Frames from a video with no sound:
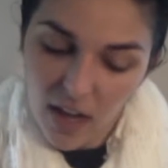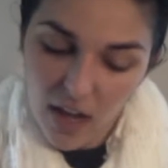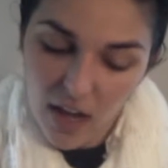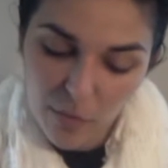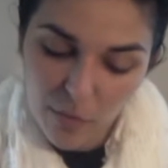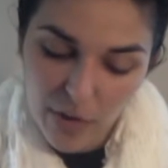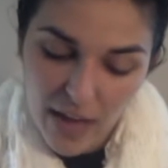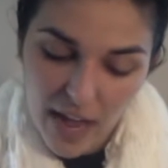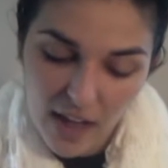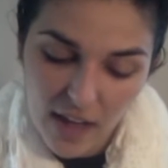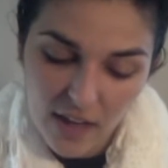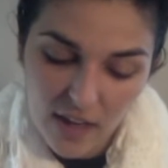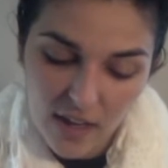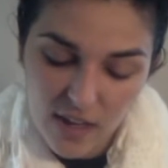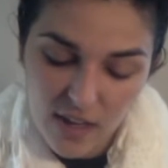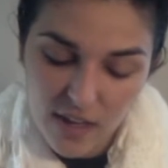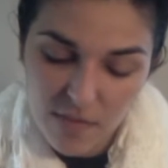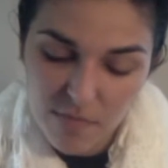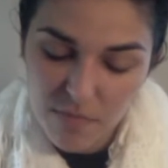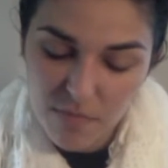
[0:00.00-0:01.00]
we had
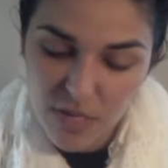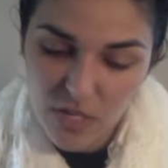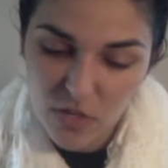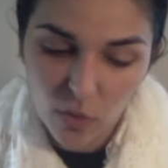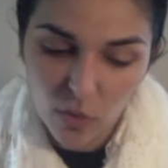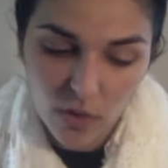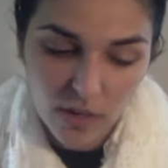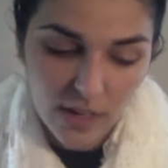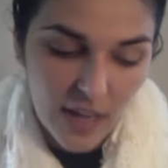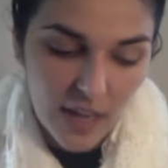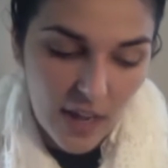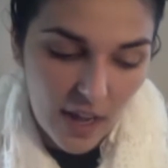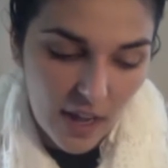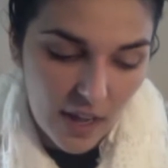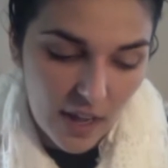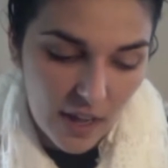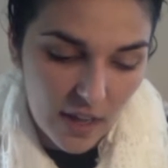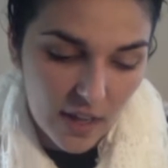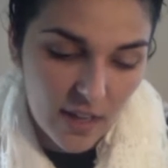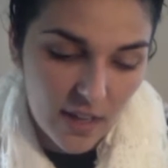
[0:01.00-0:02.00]

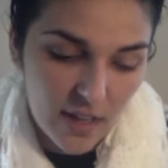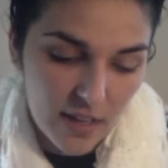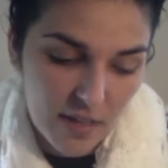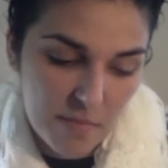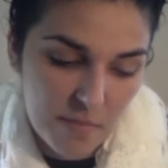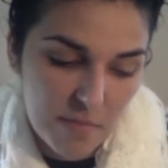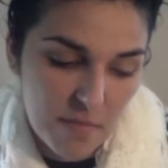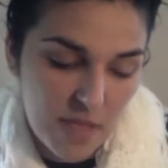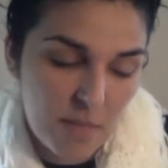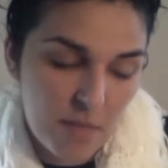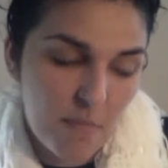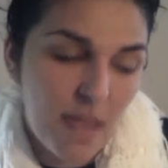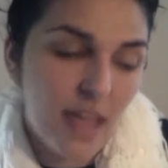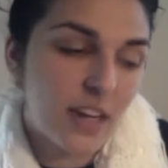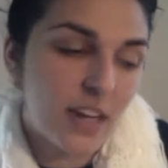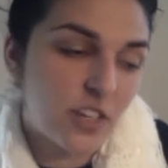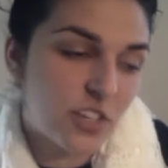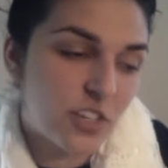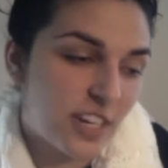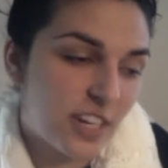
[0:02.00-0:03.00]
Midoriya. He
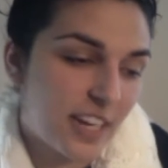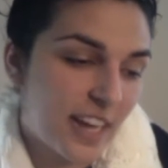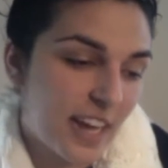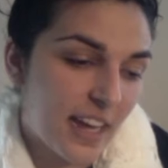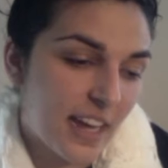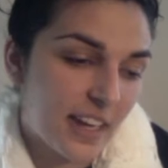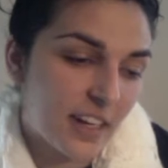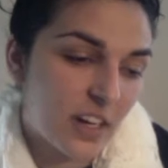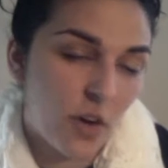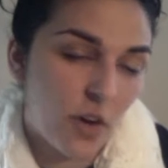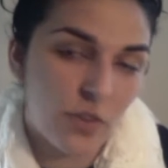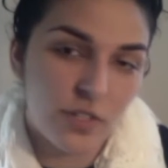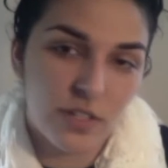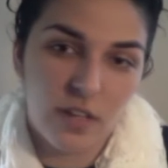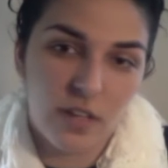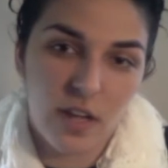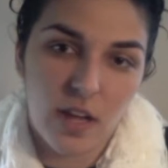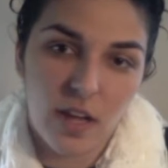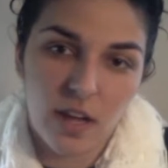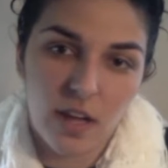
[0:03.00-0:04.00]
managed to get Koto
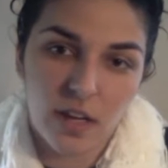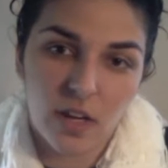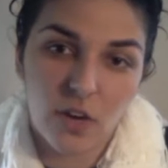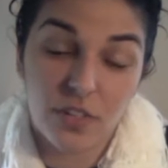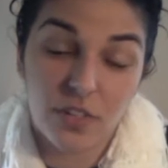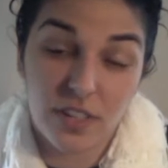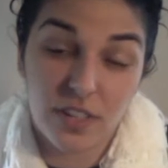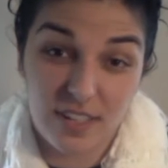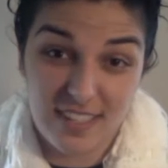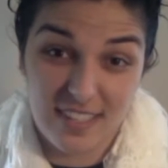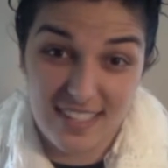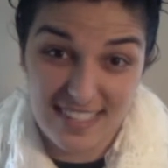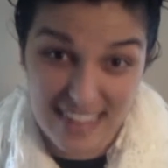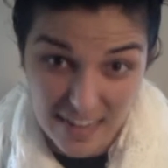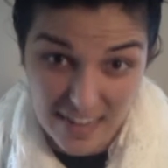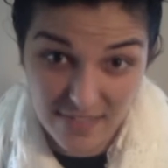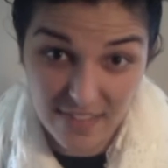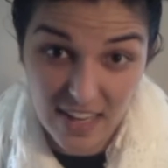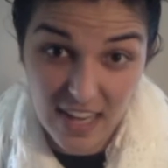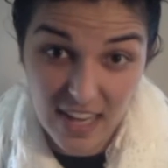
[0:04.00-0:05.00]
to
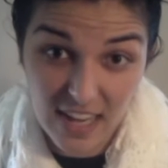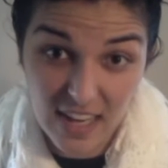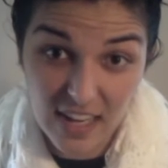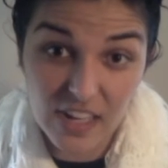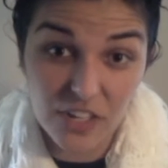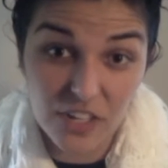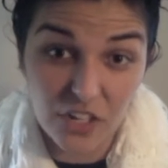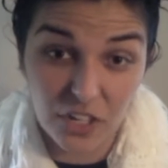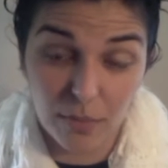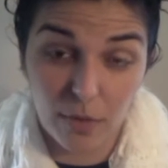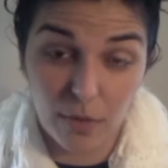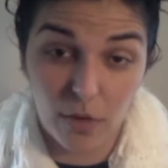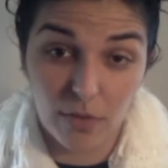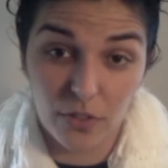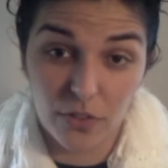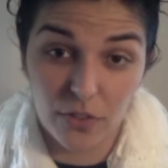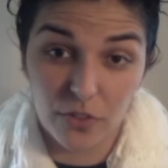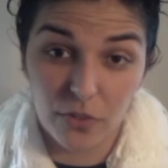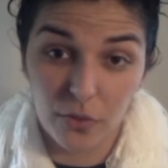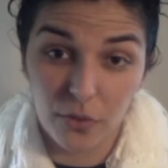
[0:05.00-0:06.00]
safety. He took him
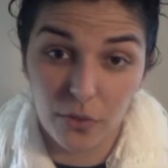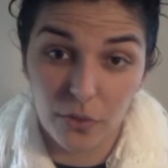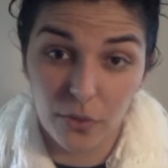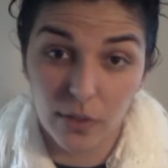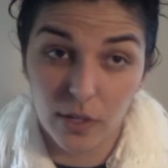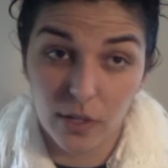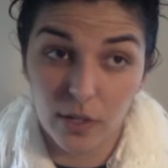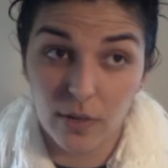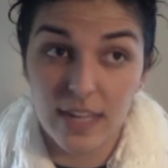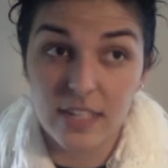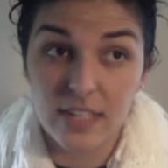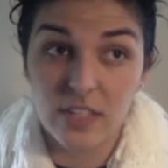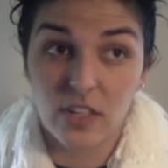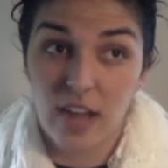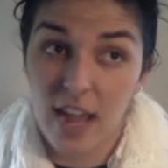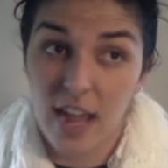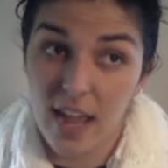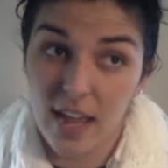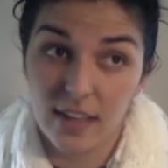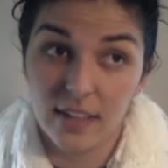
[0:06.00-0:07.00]
over to
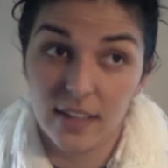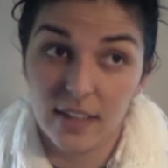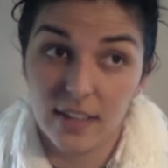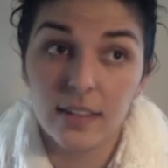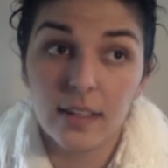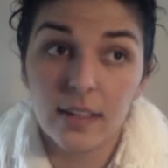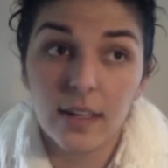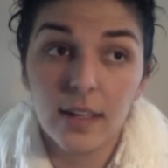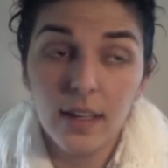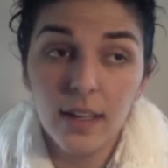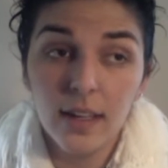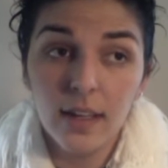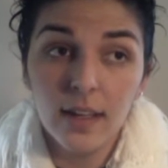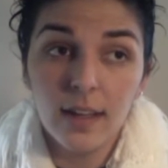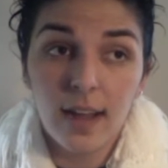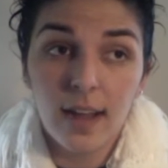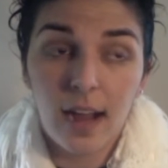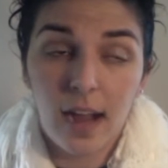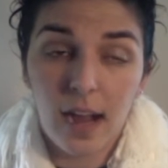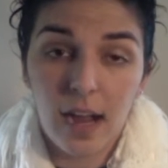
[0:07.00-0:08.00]
Eraserhead,
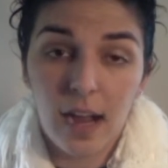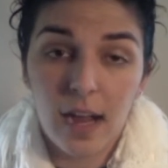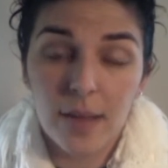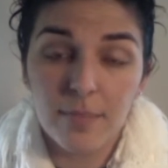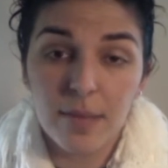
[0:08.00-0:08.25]
and